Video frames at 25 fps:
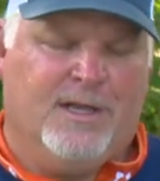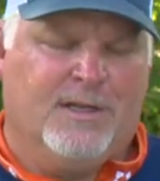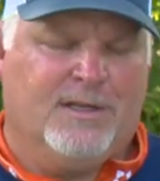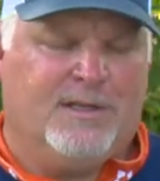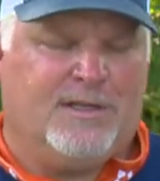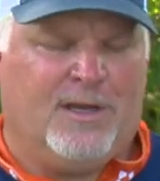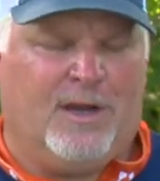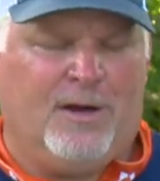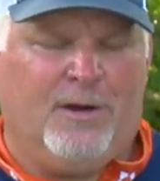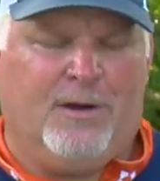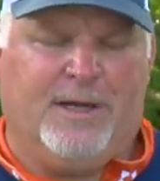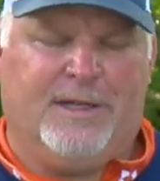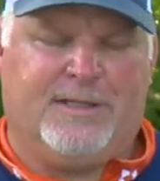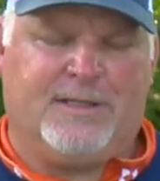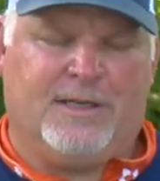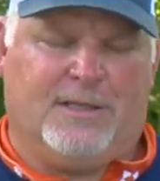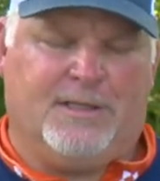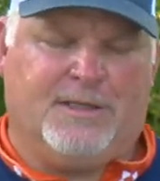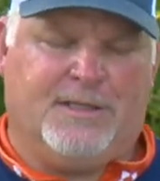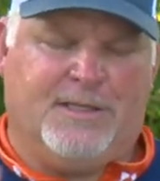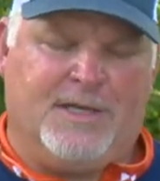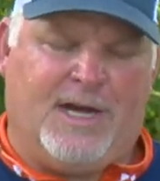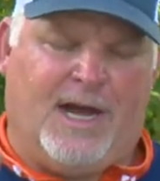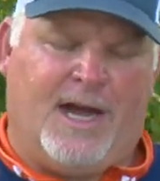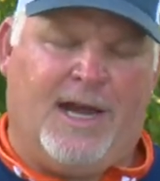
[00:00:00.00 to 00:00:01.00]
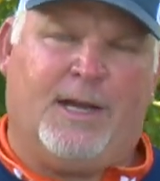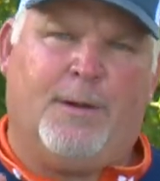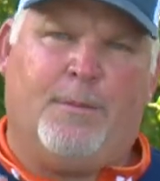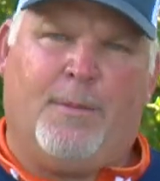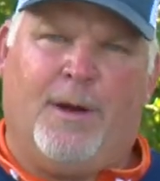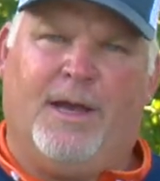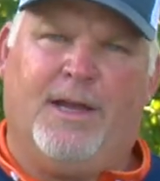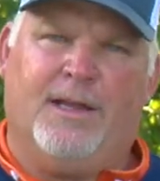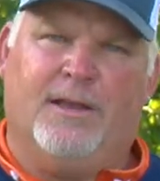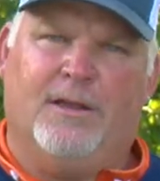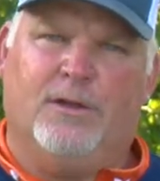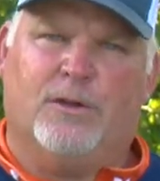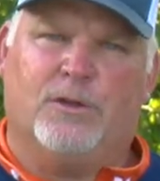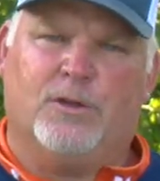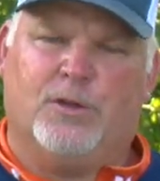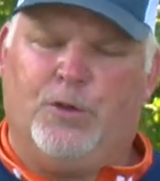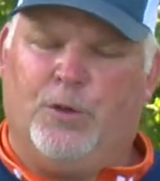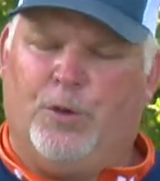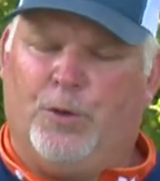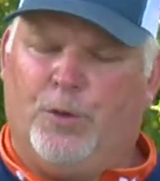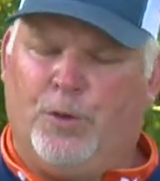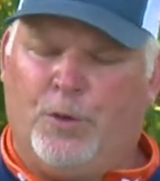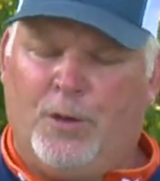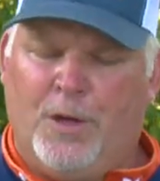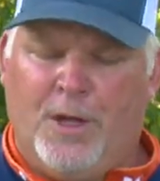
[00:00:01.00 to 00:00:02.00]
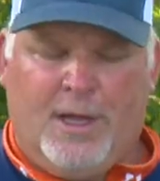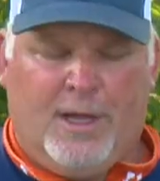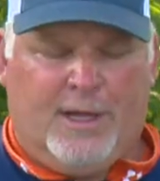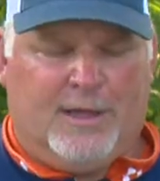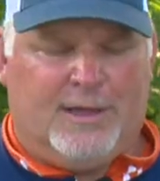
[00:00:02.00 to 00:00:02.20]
So it's a dynamite little tool.